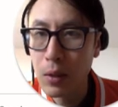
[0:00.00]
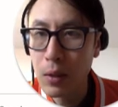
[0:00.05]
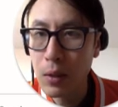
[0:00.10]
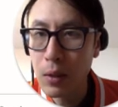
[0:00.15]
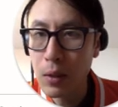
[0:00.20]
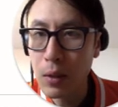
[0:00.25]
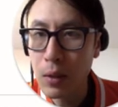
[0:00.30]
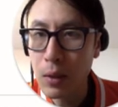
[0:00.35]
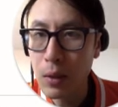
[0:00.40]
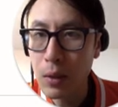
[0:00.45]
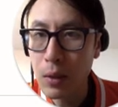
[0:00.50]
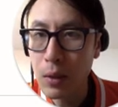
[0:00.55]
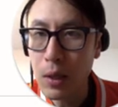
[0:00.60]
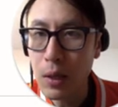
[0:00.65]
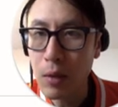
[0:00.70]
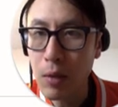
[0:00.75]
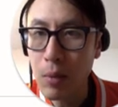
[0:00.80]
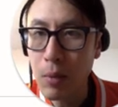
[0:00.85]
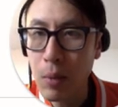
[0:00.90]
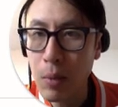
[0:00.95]
I
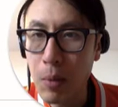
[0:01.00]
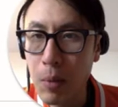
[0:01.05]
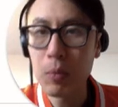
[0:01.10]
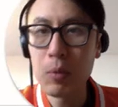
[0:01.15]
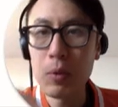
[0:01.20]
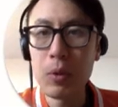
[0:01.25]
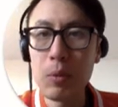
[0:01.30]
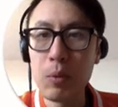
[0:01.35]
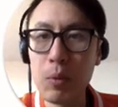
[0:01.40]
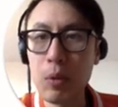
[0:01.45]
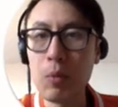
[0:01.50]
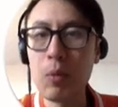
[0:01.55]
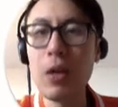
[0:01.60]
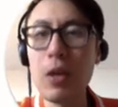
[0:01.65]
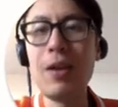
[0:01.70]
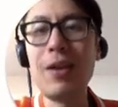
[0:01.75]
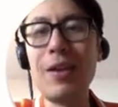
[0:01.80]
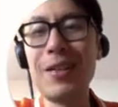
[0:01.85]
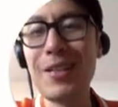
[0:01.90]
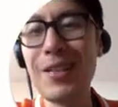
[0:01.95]
can't remember which one it
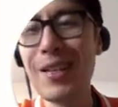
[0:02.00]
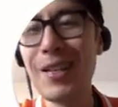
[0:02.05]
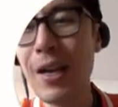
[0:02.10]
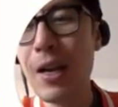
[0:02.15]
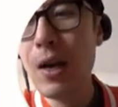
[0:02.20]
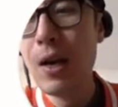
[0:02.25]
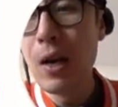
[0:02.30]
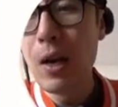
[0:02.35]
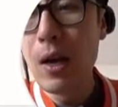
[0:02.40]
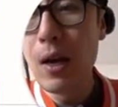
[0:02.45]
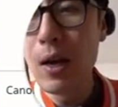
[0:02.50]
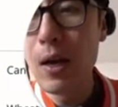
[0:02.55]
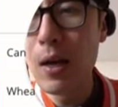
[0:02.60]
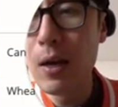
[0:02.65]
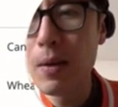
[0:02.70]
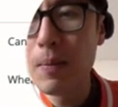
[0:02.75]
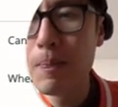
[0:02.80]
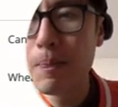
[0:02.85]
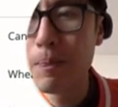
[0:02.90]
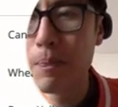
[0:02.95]
was.
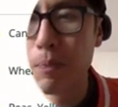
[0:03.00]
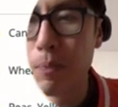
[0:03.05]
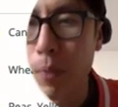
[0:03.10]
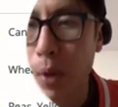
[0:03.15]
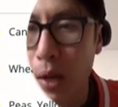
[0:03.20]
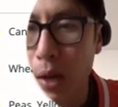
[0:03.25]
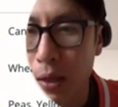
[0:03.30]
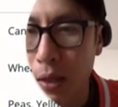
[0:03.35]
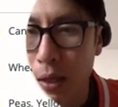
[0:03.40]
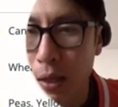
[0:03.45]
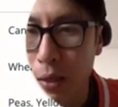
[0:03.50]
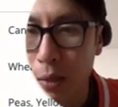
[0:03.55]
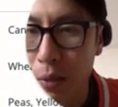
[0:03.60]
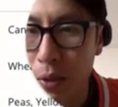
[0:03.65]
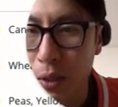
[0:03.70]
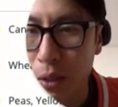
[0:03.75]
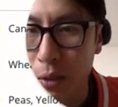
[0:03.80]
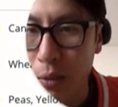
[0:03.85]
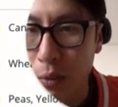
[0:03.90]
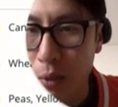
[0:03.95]
I think it
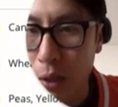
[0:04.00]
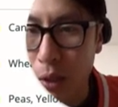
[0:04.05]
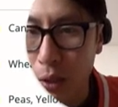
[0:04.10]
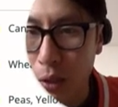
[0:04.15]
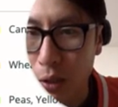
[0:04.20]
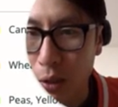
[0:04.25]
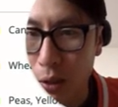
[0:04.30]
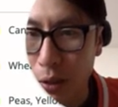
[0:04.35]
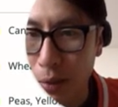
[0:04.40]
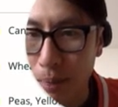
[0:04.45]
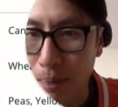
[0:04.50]
was this one, actually.